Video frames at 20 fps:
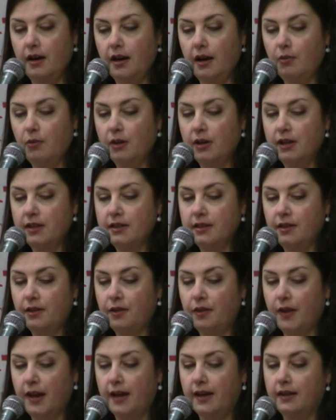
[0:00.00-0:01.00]
I wanted to
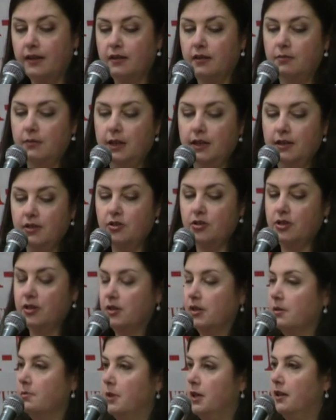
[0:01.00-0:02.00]
thank the
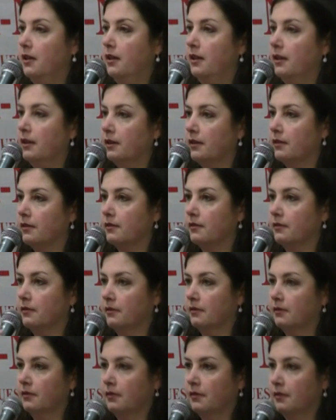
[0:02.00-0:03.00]
mainstream media
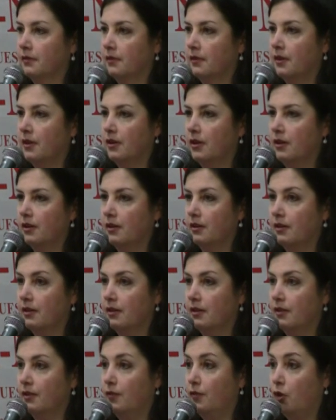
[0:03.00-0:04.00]

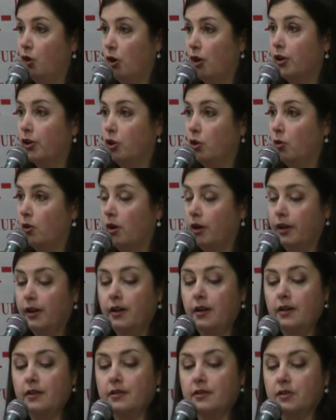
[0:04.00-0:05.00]
for ignoring
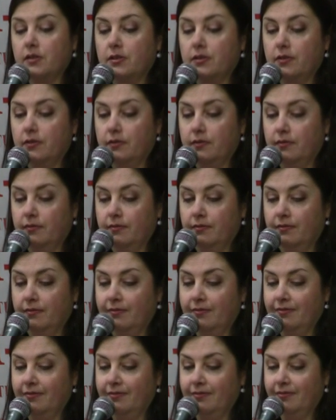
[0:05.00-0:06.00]
us
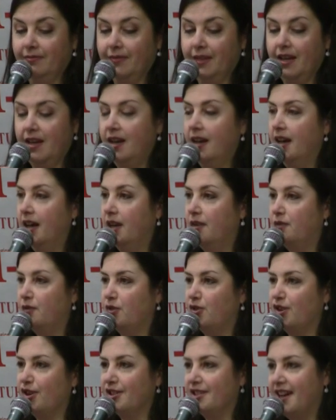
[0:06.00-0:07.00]
and
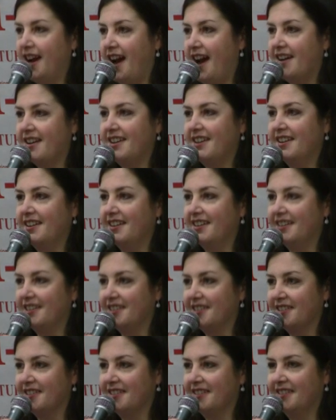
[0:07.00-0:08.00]
for attacking
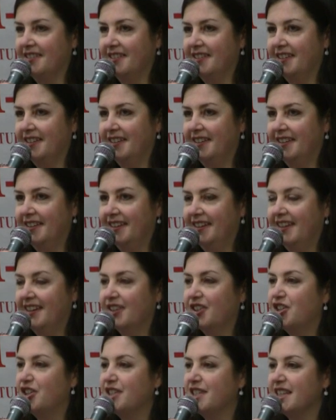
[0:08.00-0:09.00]
us,
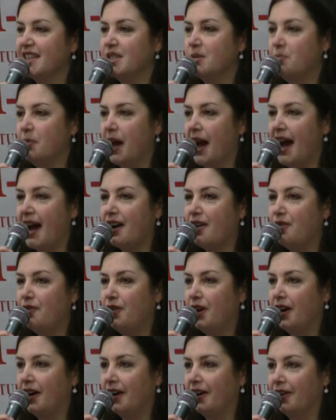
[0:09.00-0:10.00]
because it's
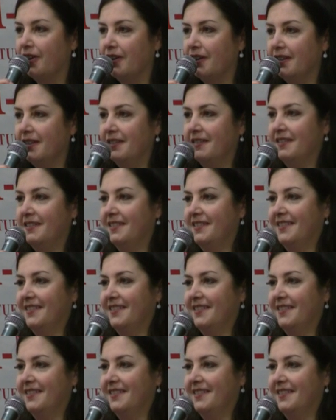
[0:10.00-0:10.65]
backfiring.